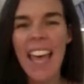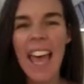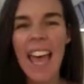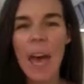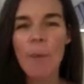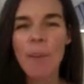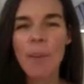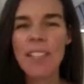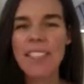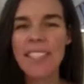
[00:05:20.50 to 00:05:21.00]

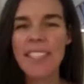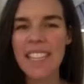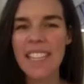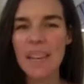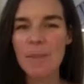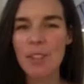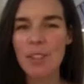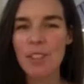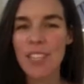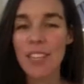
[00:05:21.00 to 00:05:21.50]
and we can see
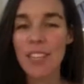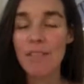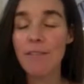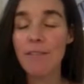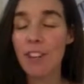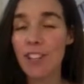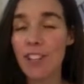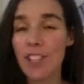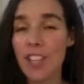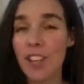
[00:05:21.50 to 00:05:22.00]
I'm using
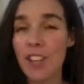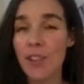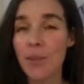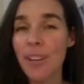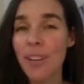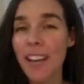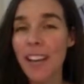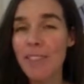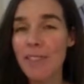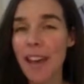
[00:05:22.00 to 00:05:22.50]
version
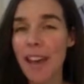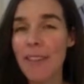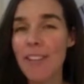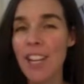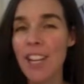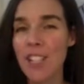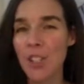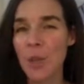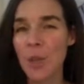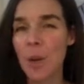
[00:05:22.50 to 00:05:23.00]

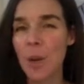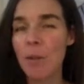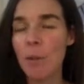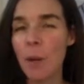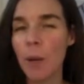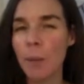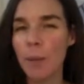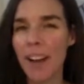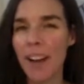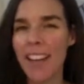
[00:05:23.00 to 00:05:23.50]
3.5.2 of
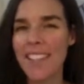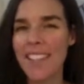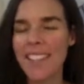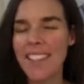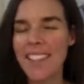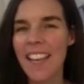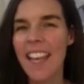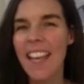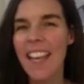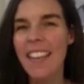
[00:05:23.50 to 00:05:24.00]

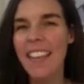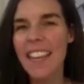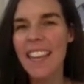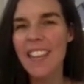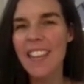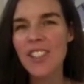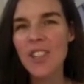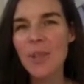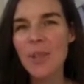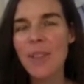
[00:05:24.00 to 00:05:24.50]
WordPress. The
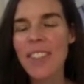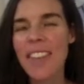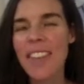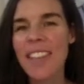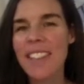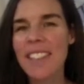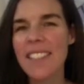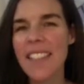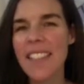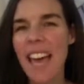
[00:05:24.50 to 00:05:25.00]
issue with
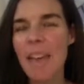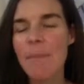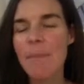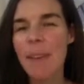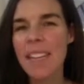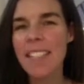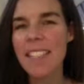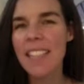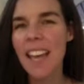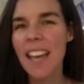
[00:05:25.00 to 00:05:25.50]
this is that
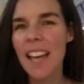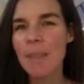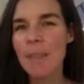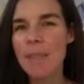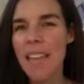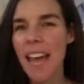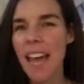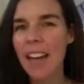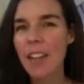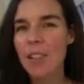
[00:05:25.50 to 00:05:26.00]
many
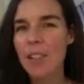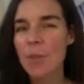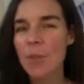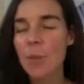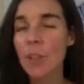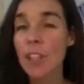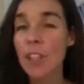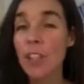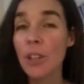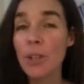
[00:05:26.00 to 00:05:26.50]
times hackers
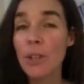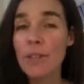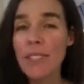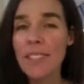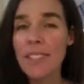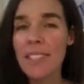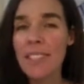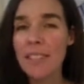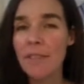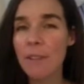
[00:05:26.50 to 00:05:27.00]
will use
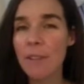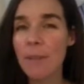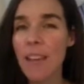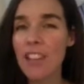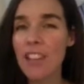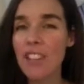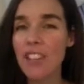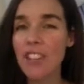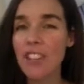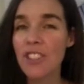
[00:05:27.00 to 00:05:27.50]
this
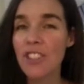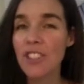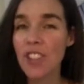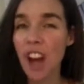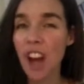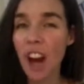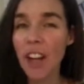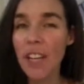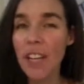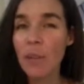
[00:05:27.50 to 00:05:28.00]
information to
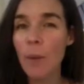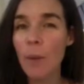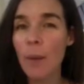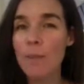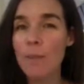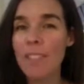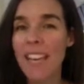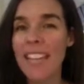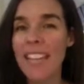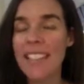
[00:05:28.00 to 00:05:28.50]
target
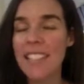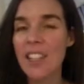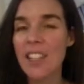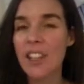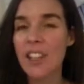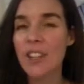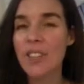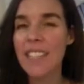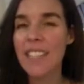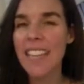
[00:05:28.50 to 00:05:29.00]
websites that are
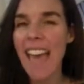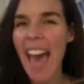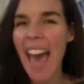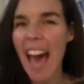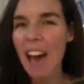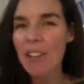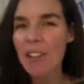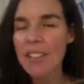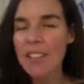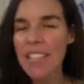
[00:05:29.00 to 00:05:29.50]
using
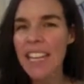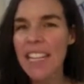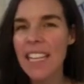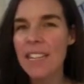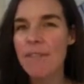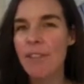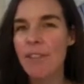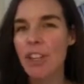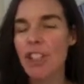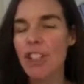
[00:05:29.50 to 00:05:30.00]

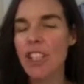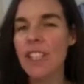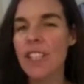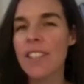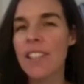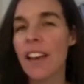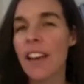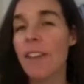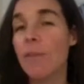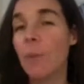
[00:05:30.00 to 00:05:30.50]
outdated
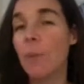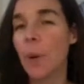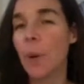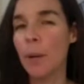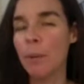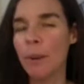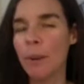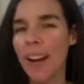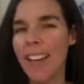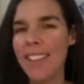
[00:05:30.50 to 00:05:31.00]
versions of
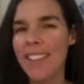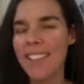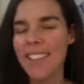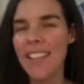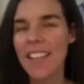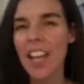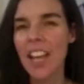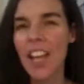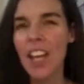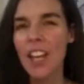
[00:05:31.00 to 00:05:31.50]

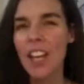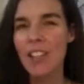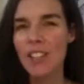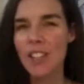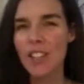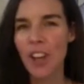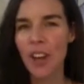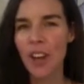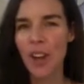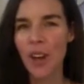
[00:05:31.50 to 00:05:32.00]
WordPress.
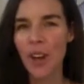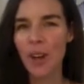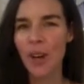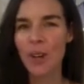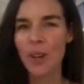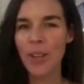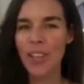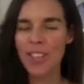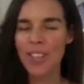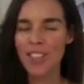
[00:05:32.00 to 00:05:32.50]
So
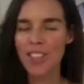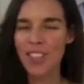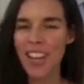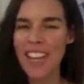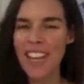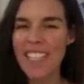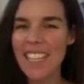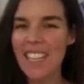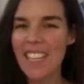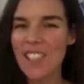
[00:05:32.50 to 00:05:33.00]
it's a good
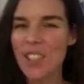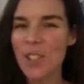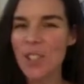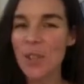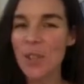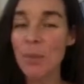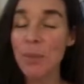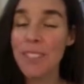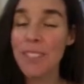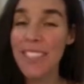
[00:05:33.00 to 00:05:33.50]
idea
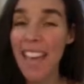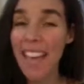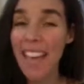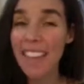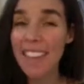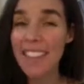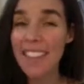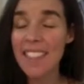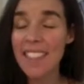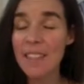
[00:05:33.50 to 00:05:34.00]
to
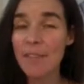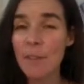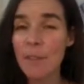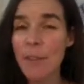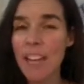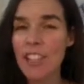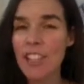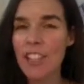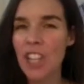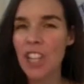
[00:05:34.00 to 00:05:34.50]
protect this
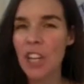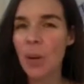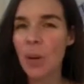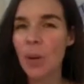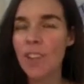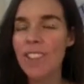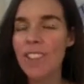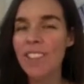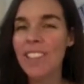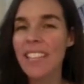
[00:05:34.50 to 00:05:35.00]
information
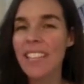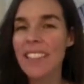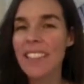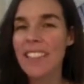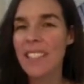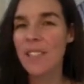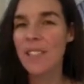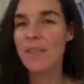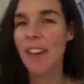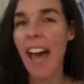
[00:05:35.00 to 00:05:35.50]
or delete
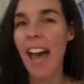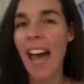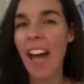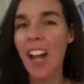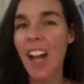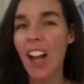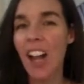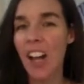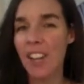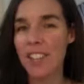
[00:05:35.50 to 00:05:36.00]
this
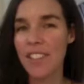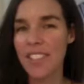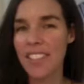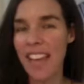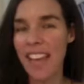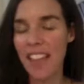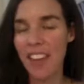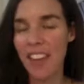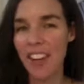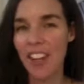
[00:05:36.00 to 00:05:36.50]
file
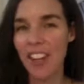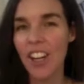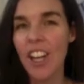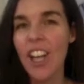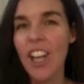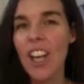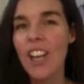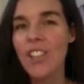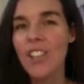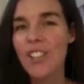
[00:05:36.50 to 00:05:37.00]
altogether.
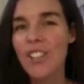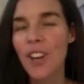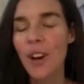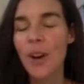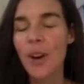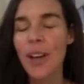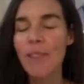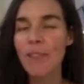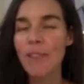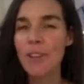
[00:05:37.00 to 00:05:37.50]

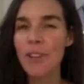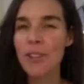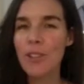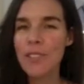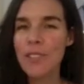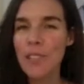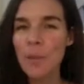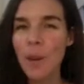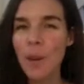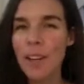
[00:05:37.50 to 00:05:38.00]
So if you're
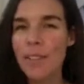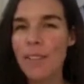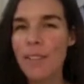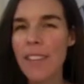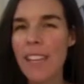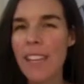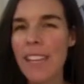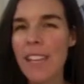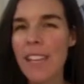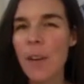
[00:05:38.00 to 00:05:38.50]
using one of
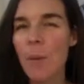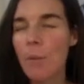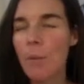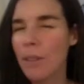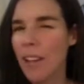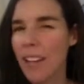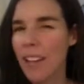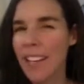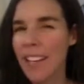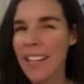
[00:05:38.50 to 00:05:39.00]
the
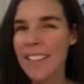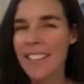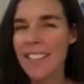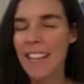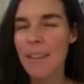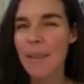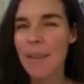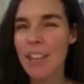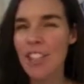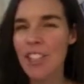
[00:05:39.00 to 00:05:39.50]
plugins that
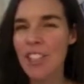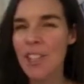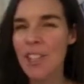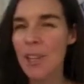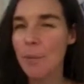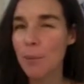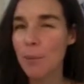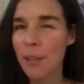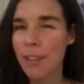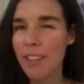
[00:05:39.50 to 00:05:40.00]
I mentioned in
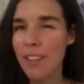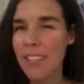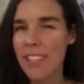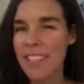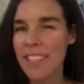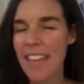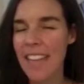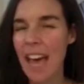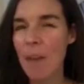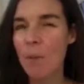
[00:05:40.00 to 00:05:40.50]
the previous
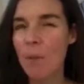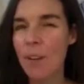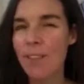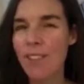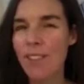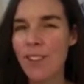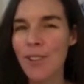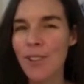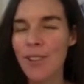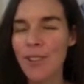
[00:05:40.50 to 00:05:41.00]
step, one
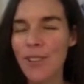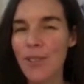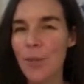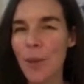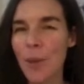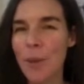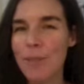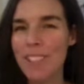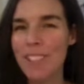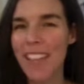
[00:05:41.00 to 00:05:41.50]
of those
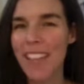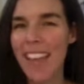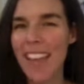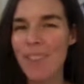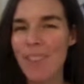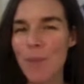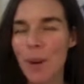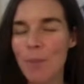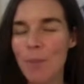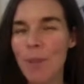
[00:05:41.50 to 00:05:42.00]

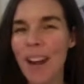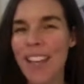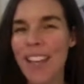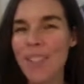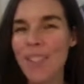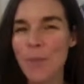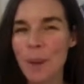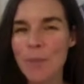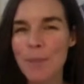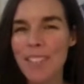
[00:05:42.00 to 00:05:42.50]

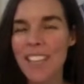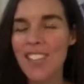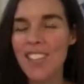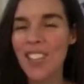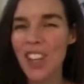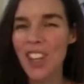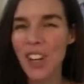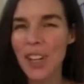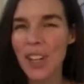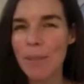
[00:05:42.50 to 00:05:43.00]
WordPress website
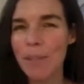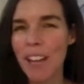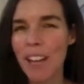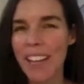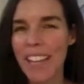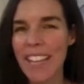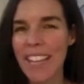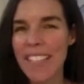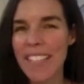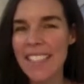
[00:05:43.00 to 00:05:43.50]
security
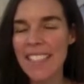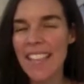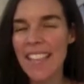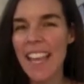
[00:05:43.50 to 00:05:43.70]
plugins,